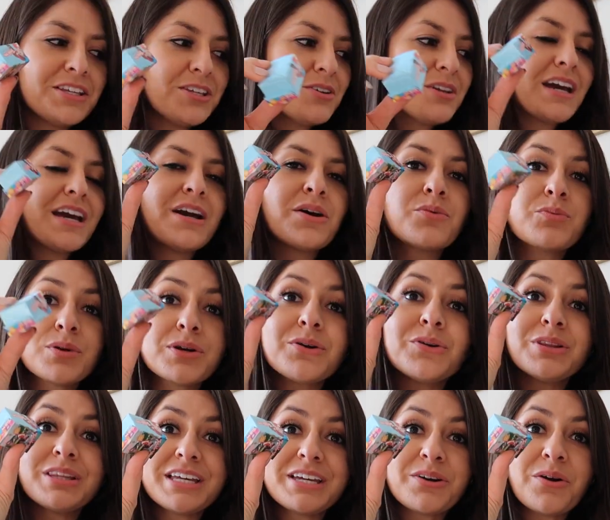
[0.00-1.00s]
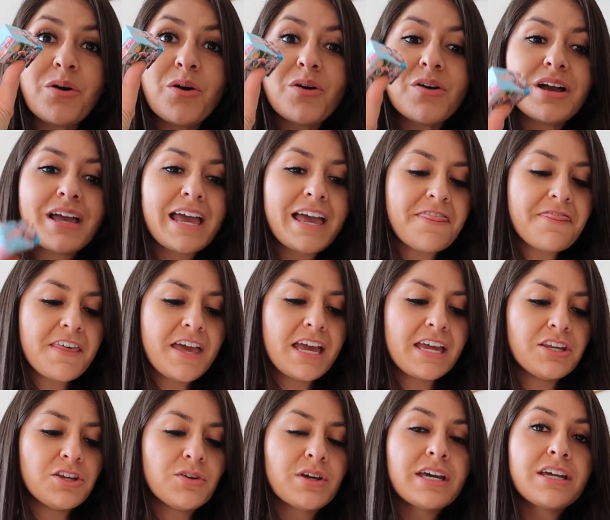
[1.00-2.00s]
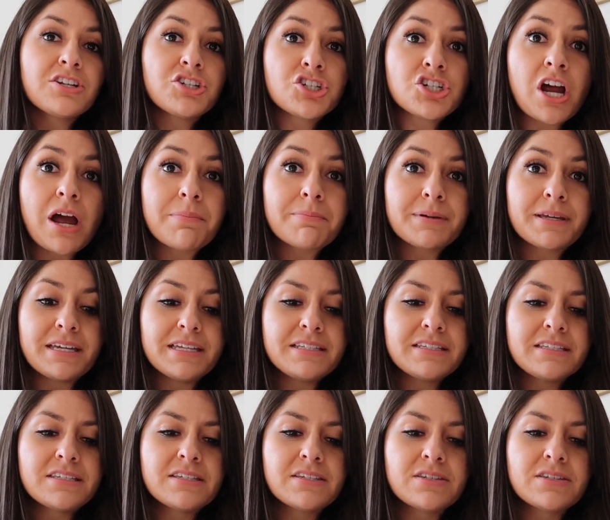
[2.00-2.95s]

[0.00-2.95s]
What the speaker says: you get a real little, and then you get a Shopkins.